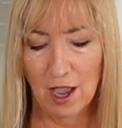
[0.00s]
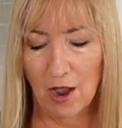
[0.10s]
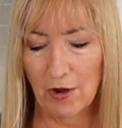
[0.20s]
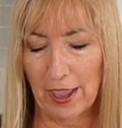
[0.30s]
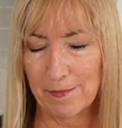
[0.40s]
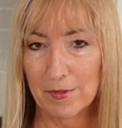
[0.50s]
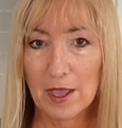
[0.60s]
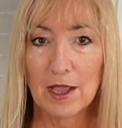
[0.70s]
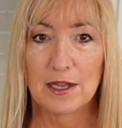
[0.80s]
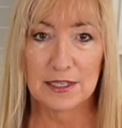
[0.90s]
Okay,
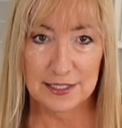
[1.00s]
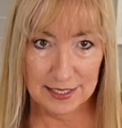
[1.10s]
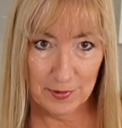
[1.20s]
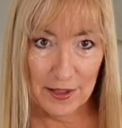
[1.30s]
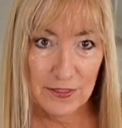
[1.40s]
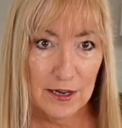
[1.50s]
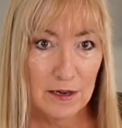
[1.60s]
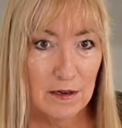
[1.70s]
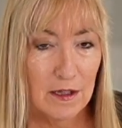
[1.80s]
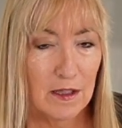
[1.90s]
see right there?
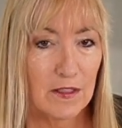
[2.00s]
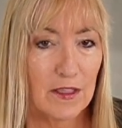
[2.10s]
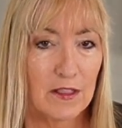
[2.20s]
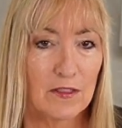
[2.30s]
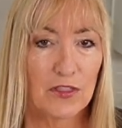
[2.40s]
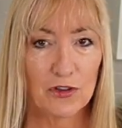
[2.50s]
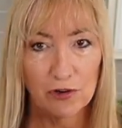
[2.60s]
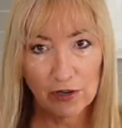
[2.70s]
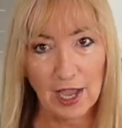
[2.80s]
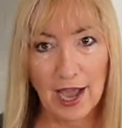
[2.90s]
The
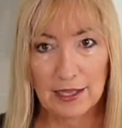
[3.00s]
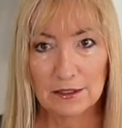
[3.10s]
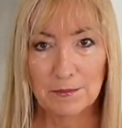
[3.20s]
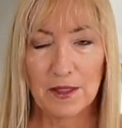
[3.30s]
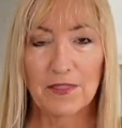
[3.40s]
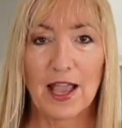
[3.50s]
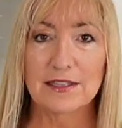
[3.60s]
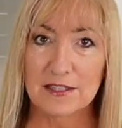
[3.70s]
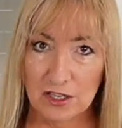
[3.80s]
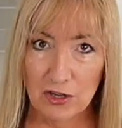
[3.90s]
third column,
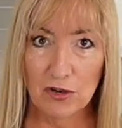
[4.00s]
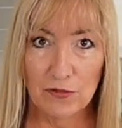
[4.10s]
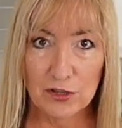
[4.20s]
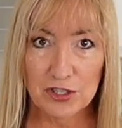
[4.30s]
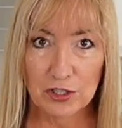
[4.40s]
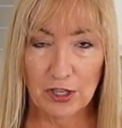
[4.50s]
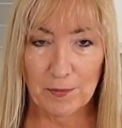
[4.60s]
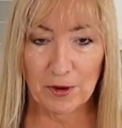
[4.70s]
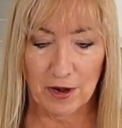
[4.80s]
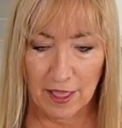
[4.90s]
that's the universal number.